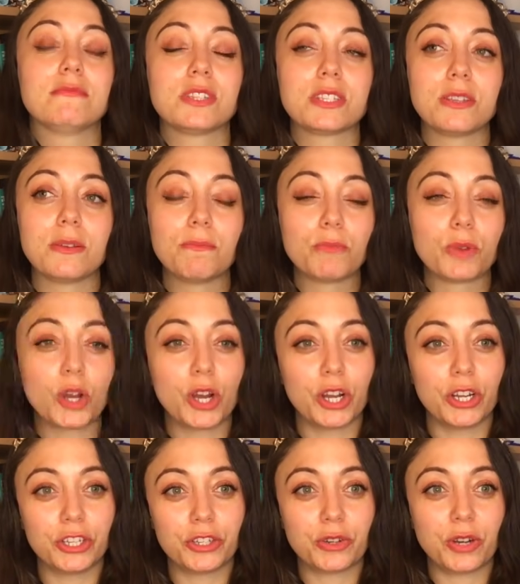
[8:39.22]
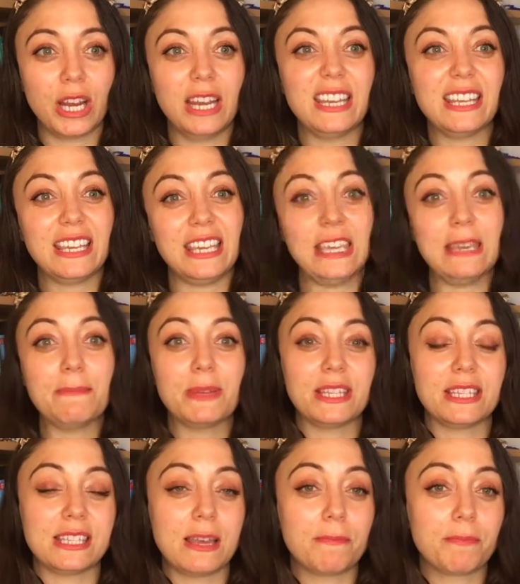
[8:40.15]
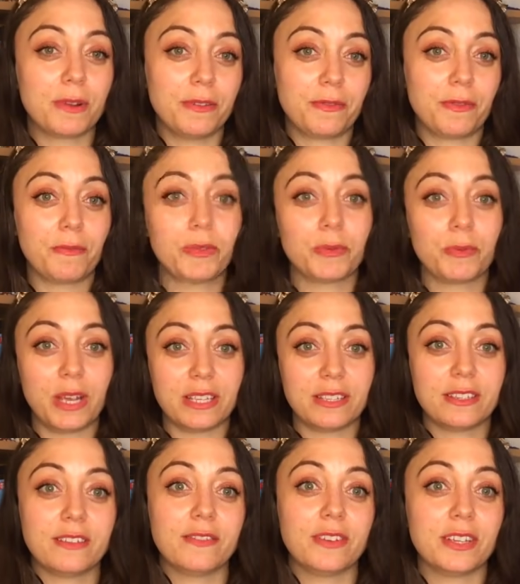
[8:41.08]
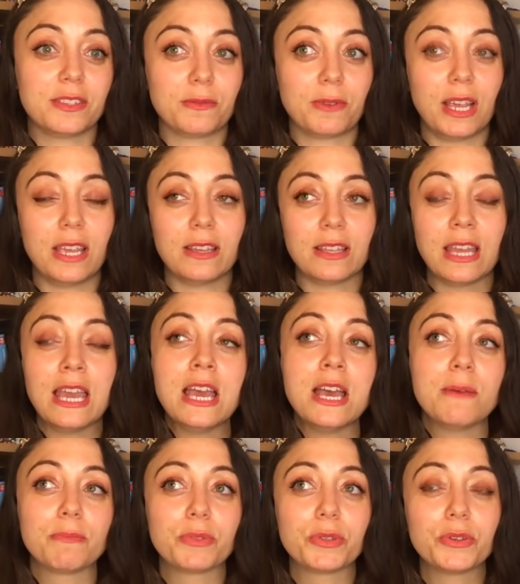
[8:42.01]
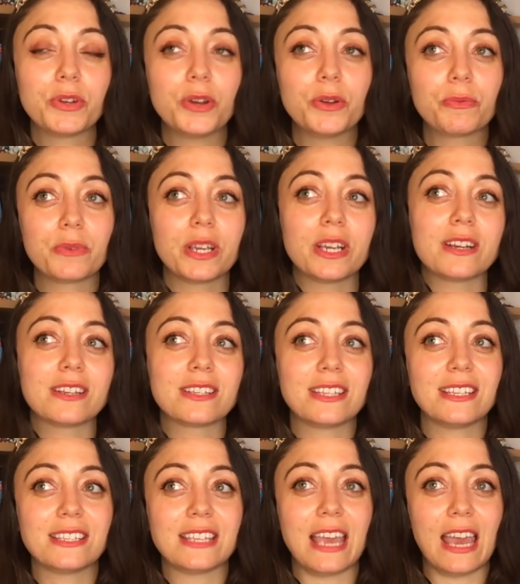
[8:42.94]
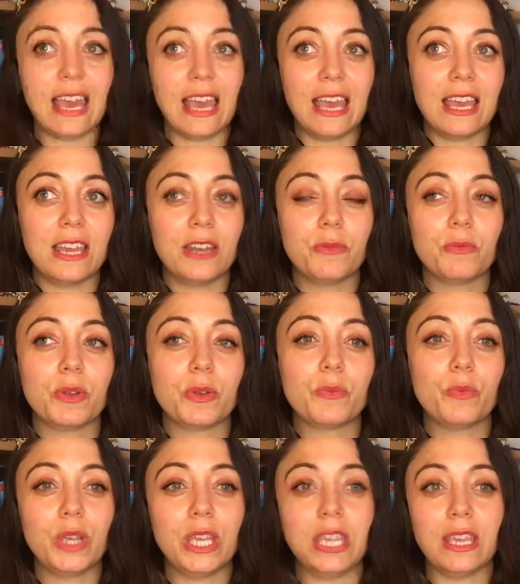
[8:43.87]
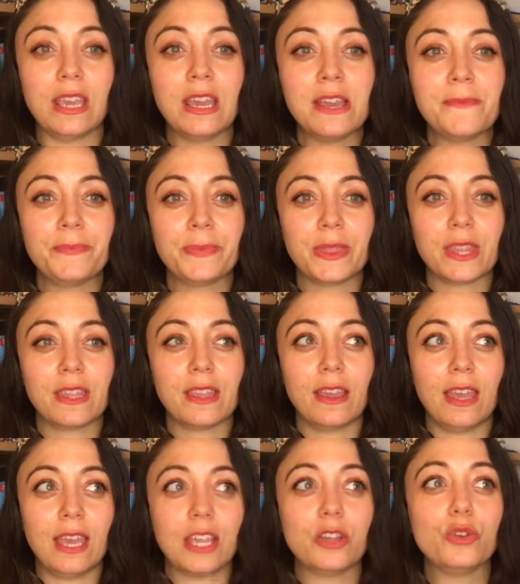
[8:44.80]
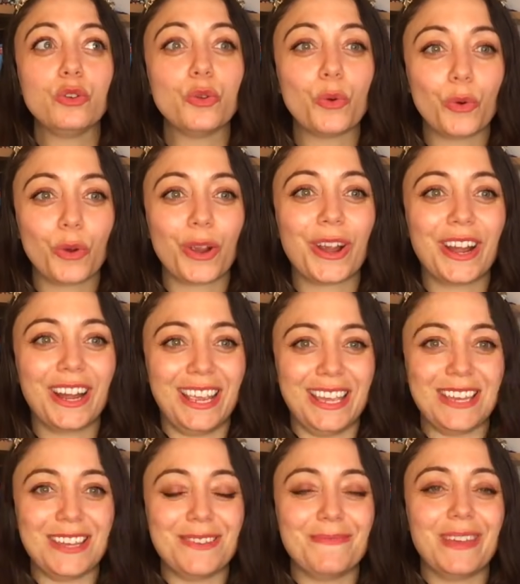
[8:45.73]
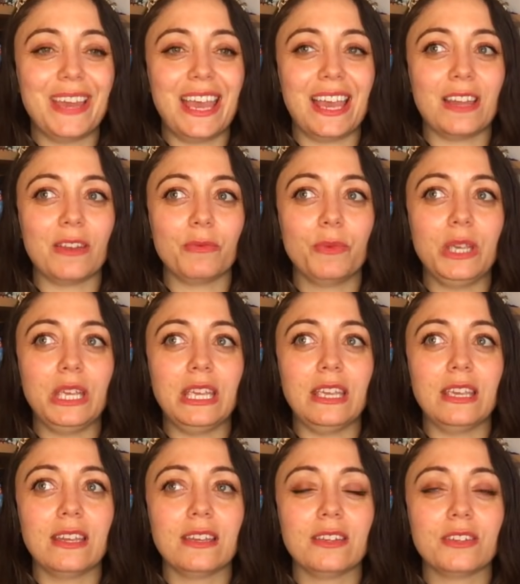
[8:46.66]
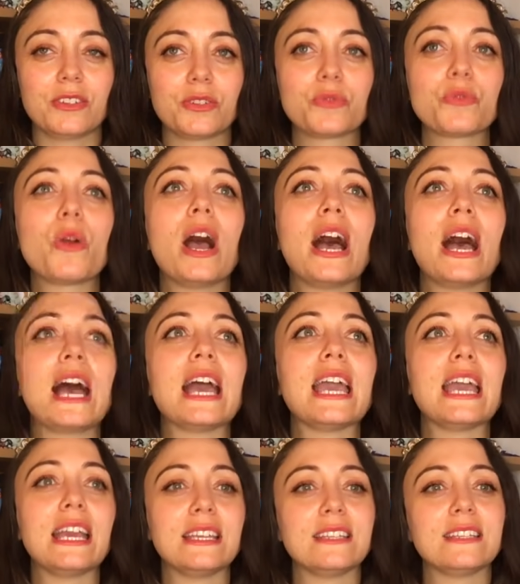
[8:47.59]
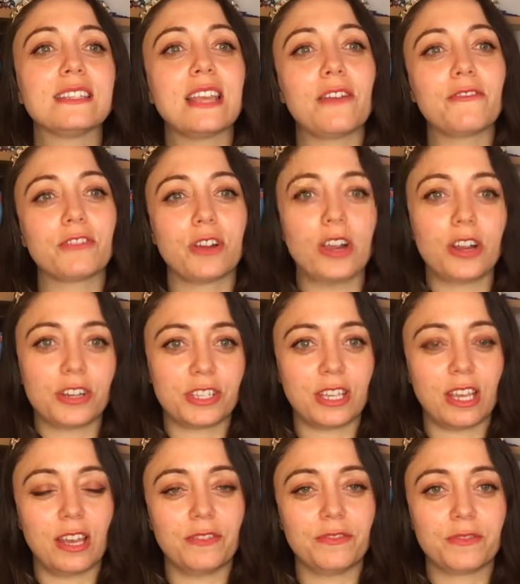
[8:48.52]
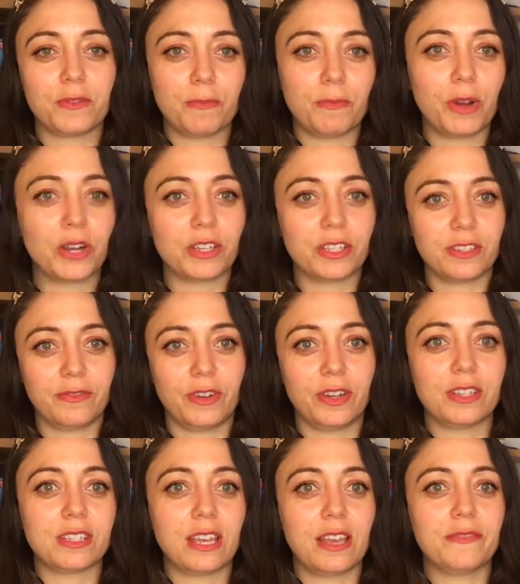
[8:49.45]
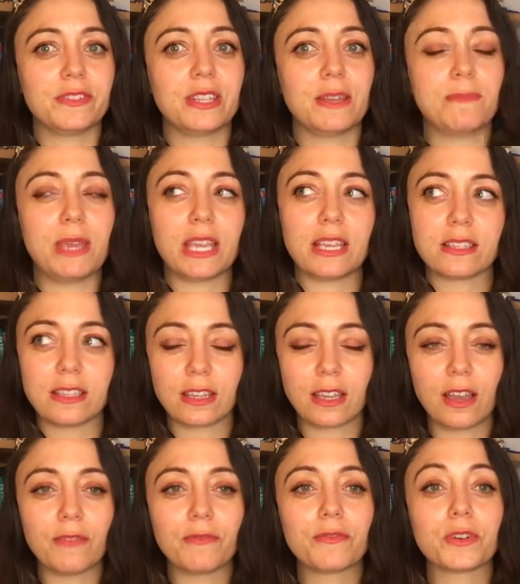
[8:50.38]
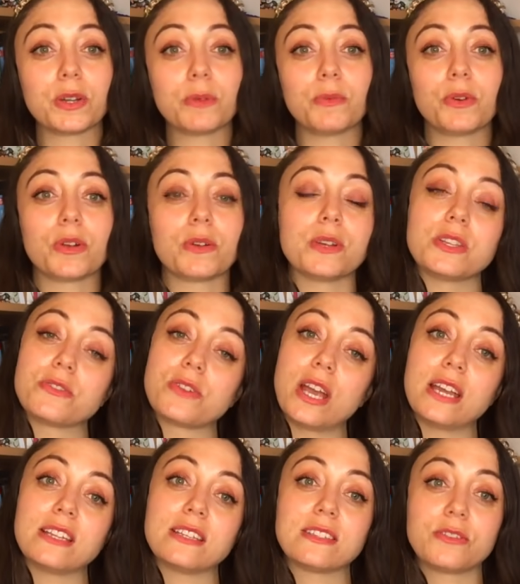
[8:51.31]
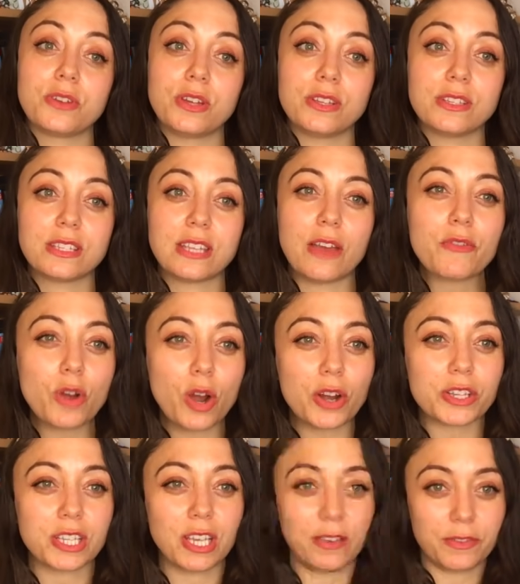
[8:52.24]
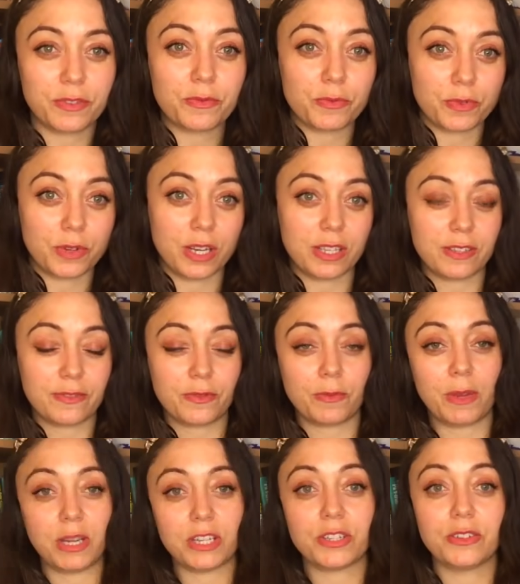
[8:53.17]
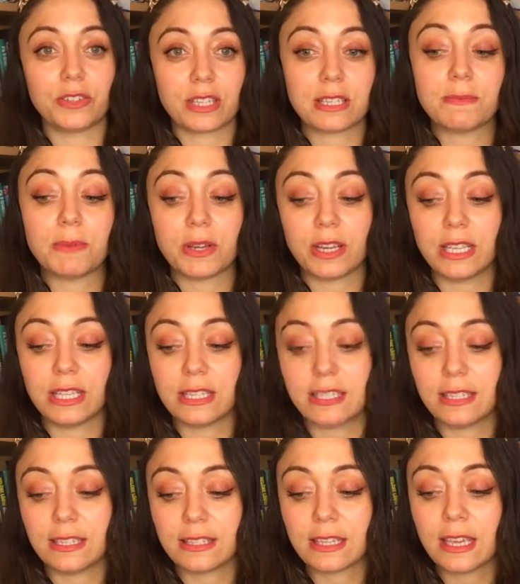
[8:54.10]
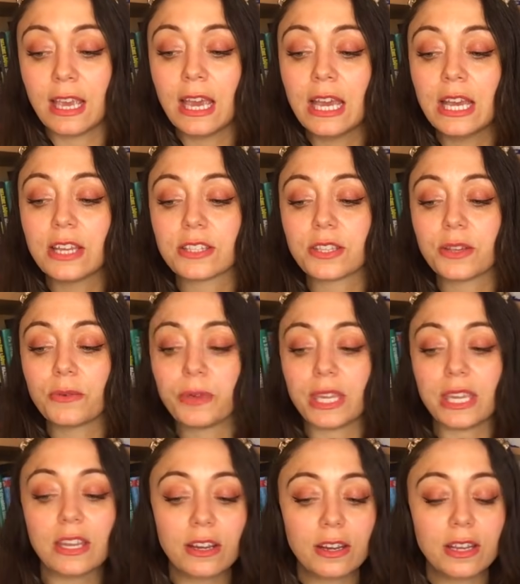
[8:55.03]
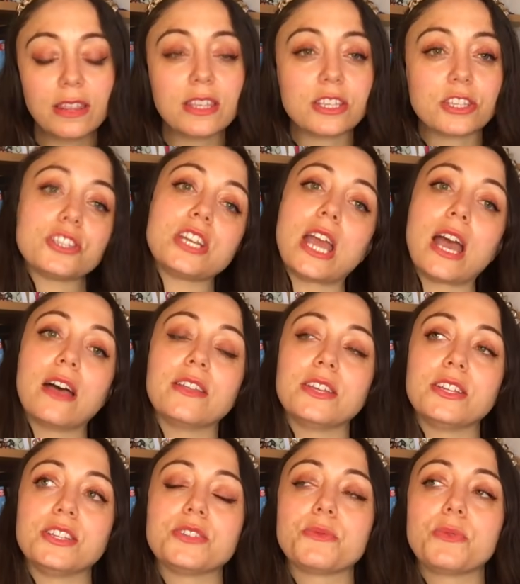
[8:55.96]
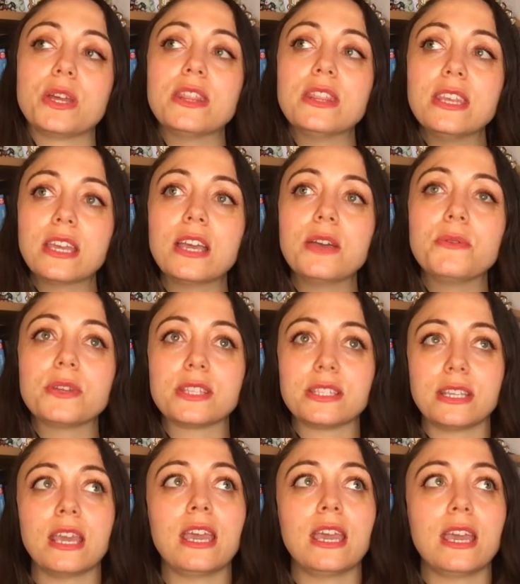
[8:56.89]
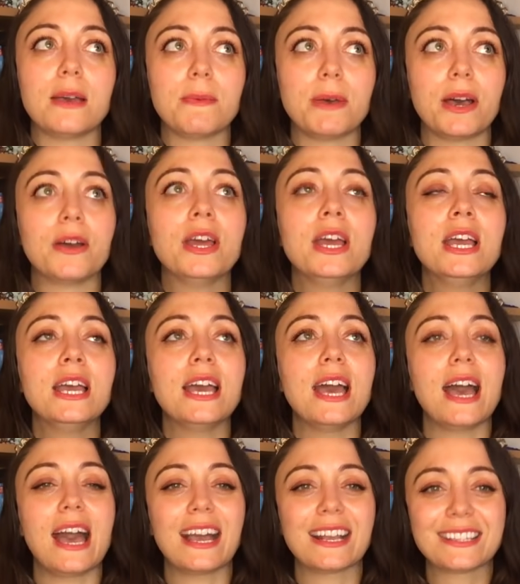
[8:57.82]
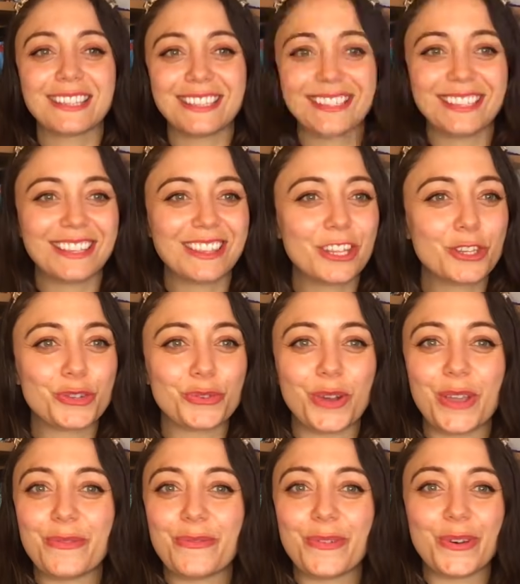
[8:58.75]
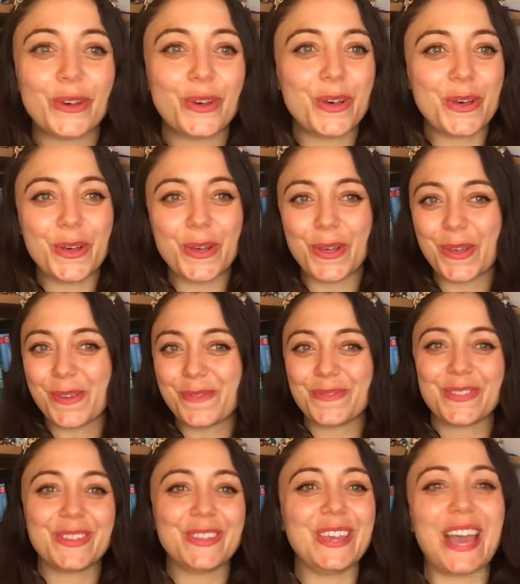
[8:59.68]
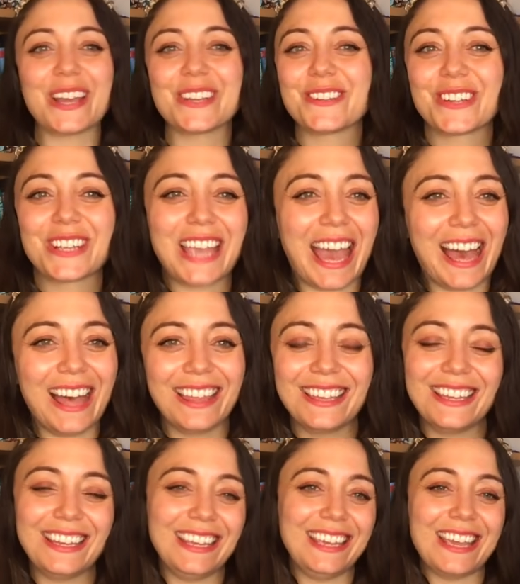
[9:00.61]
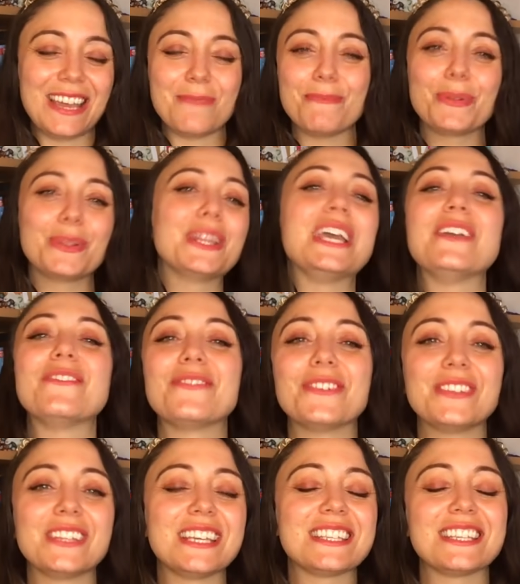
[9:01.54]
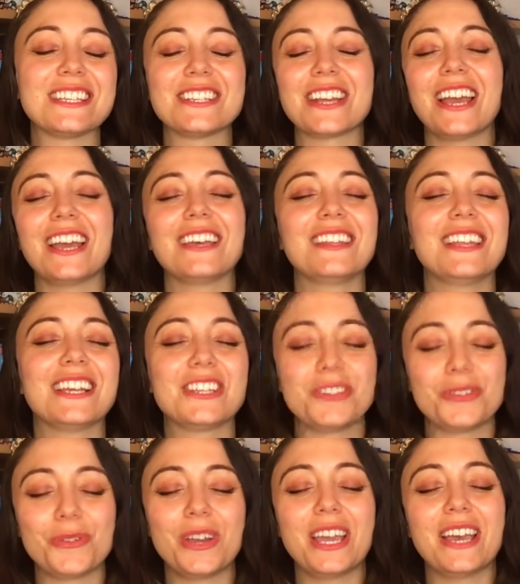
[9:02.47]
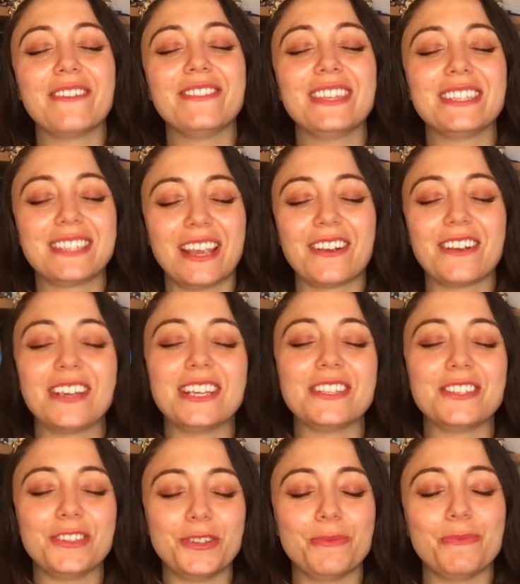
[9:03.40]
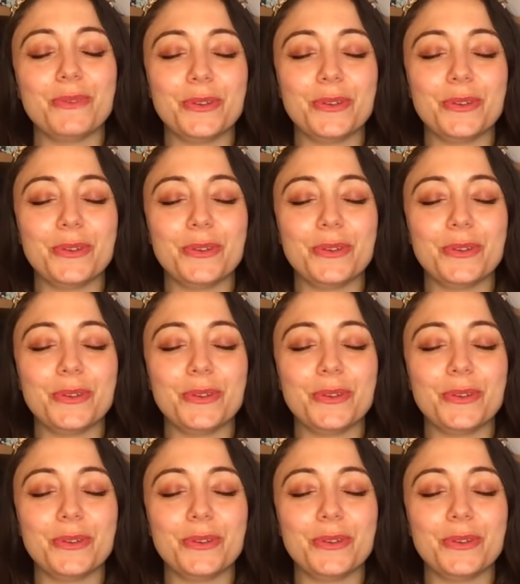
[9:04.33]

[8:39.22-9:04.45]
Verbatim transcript: submerged, trying to keep it separate from the rest of us, right? Pluto rears his head when we ignore him and we try and sever ourselves from parts of ourselves that make us uncomfortable, or we try to sever ourselves from transformational experiences. So here in this challenge, one thing I will say about accessing the joyful theatricality and playfulness and childlike joy of this Aries new